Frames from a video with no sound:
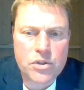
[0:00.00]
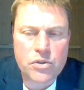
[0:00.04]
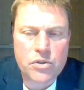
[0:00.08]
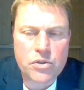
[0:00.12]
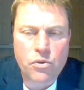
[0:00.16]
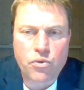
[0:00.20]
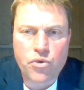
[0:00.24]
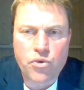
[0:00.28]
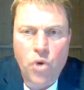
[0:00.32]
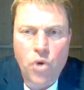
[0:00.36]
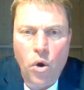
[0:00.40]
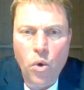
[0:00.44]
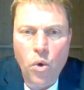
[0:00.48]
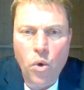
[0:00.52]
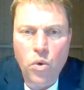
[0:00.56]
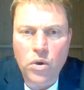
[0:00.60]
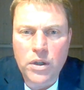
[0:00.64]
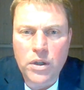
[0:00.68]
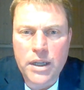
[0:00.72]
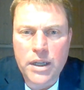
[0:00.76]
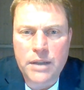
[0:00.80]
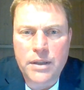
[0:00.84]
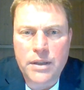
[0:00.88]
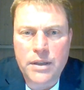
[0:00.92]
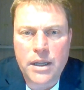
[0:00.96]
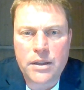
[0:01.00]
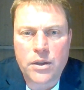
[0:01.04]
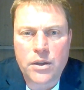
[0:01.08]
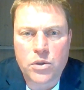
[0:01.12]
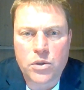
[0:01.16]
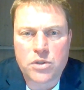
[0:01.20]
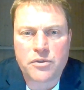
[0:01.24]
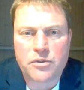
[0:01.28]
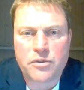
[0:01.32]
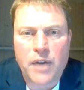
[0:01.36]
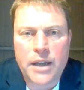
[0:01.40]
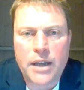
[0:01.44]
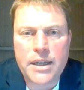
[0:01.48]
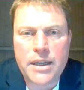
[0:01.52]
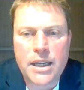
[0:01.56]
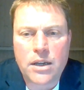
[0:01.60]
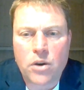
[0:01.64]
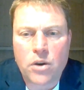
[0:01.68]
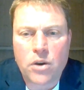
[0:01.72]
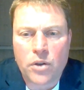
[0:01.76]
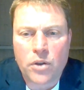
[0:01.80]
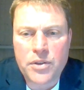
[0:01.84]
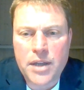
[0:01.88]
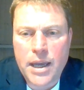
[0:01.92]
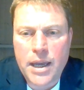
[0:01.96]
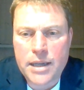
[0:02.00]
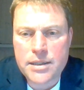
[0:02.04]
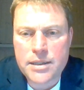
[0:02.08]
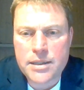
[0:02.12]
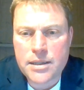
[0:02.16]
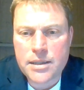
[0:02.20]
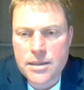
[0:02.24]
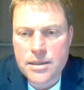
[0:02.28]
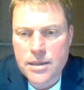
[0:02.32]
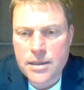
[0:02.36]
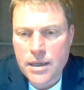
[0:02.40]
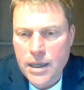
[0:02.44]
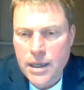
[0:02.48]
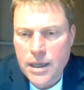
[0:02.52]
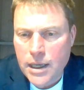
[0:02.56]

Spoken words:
role in those funding contexts.